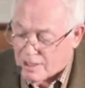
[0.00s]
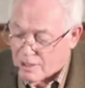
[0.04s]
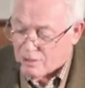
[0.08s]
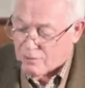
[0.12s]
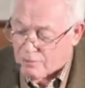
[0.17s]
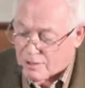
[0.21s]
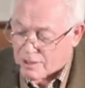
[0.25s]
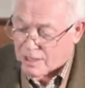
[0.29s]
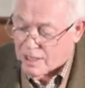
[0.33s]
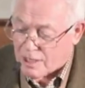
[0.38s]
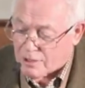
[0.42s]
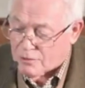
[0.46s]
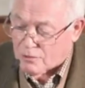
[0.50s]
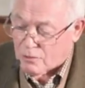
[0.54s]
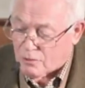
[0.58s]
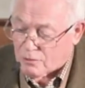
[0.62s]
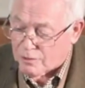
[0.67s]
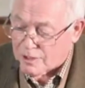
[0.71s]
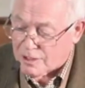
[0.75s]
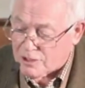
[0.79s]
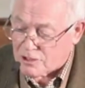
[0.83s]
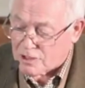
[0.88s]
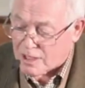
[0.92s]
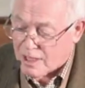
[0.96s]
now we're getting all
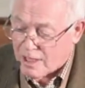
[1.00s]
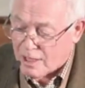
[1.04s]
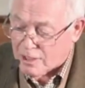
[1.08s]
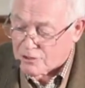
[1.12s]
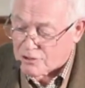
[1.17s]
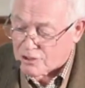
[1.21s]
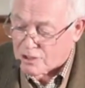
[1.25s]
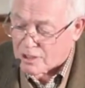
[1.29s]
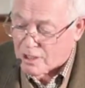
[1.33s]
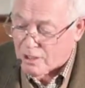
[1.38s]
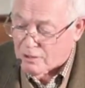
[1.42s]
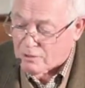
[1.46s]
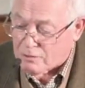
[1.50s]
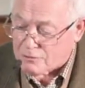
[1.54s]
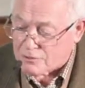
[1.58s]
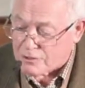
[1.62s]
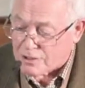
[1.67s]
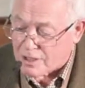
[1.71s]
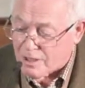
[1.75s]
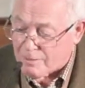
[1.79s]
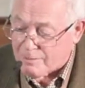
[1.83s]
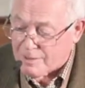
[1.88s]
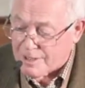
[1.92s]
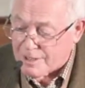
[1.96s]
these larger gulls
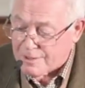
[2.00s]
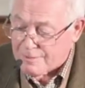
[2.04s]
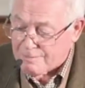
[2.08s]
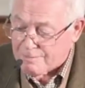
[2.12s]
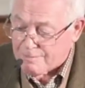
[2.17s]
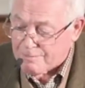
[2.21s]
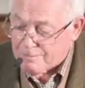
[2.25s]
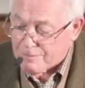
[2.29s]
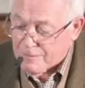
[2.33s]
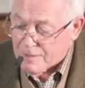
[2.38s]
come in.